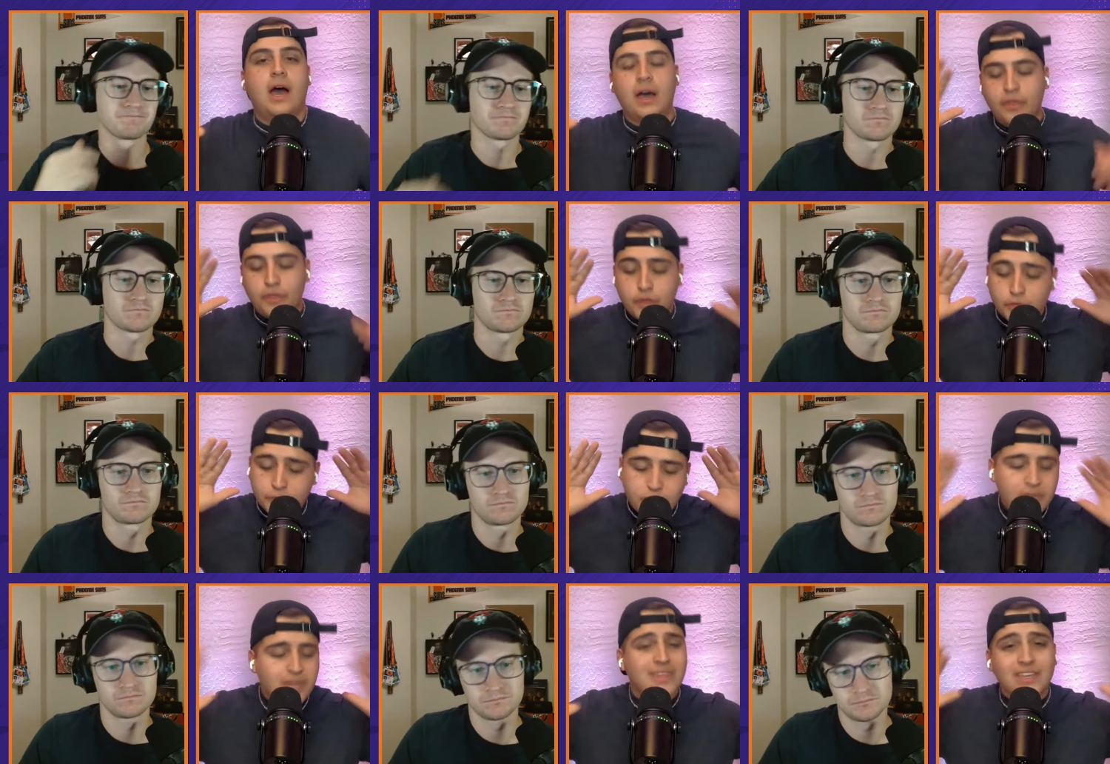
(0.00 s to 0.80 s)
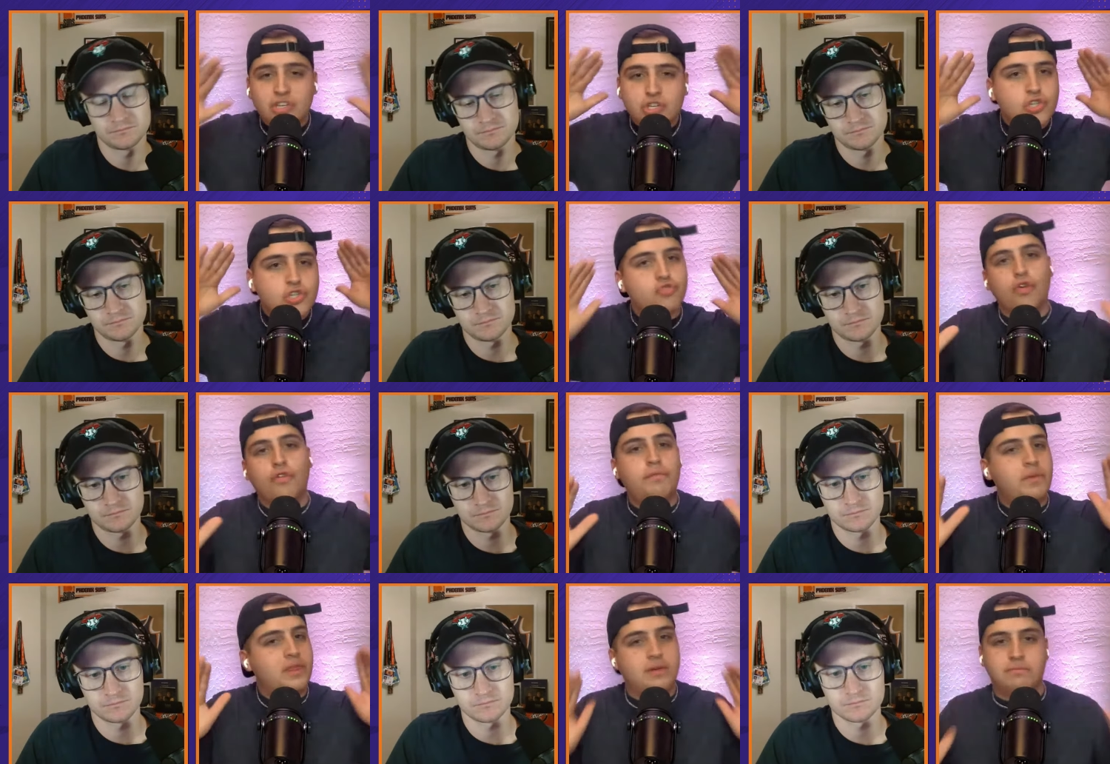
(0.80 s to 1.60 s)
Speaker 1: The thing that just
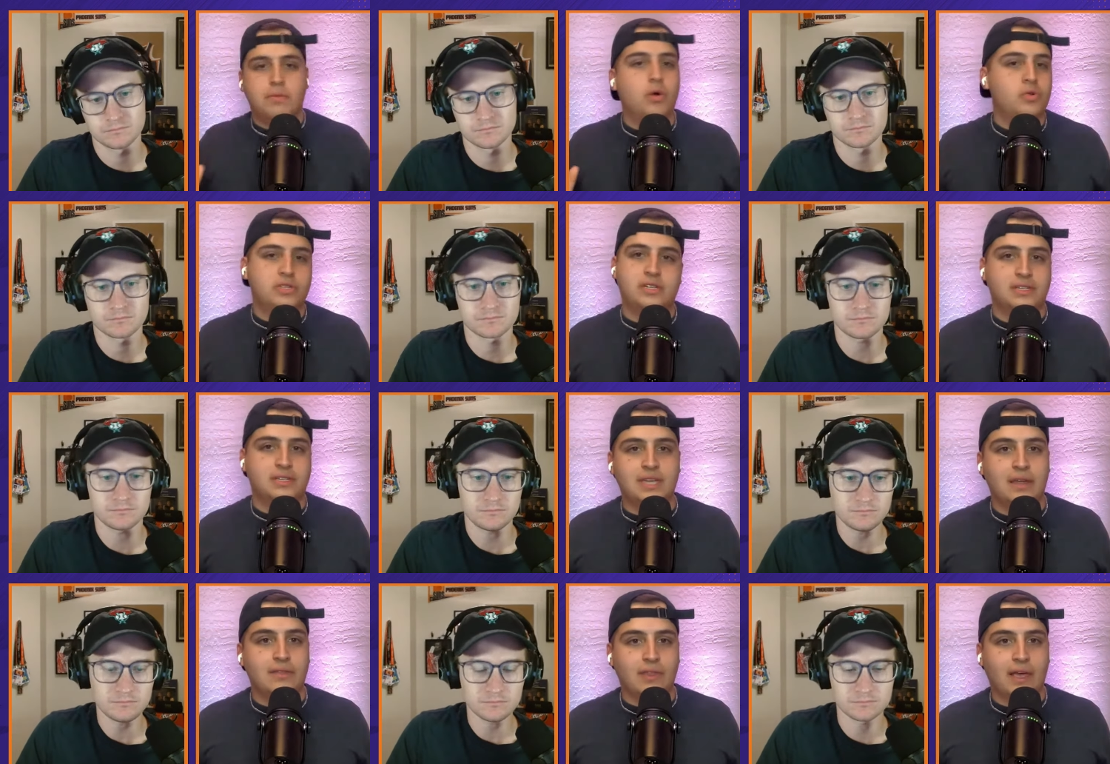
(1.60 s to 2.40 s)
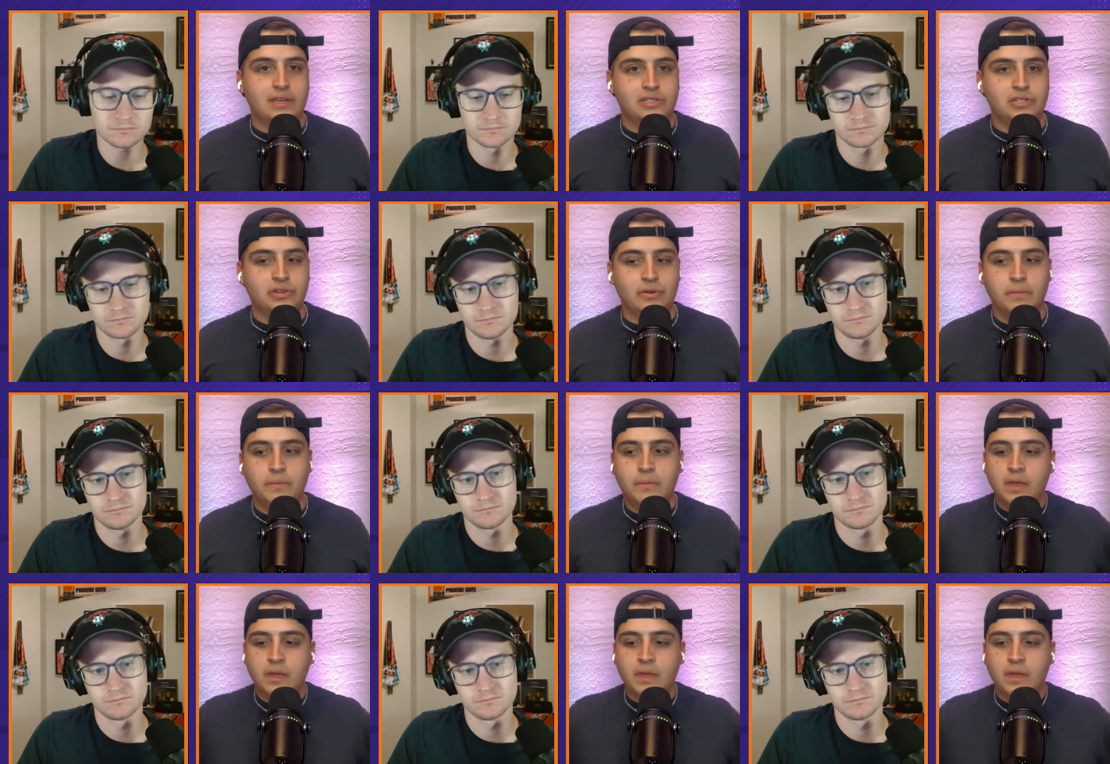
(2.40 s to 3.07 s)
drove me the most insane last year